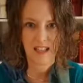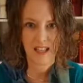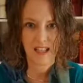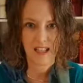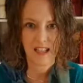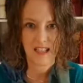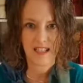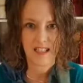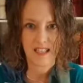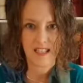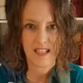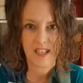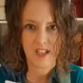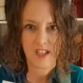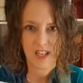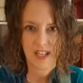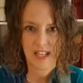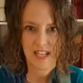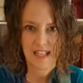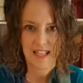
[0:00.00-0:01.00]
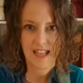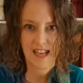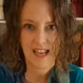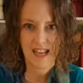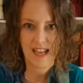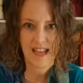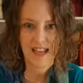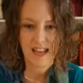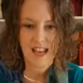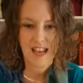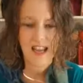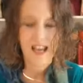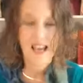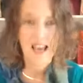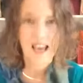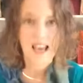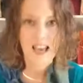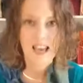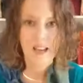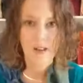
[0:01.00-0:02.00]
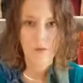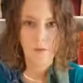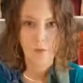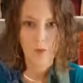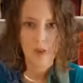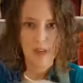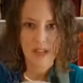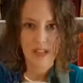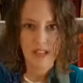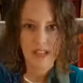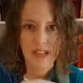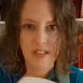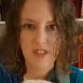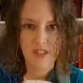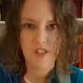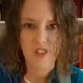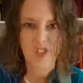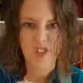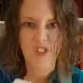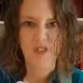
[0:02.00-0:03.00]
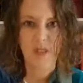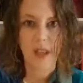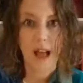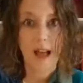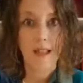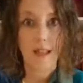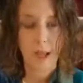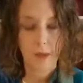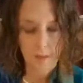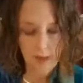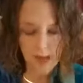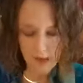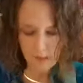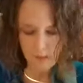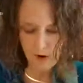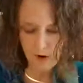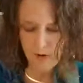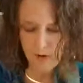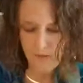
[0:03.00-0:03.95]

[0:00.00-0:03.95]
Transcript: See the shiny side, and one is just flat like paper.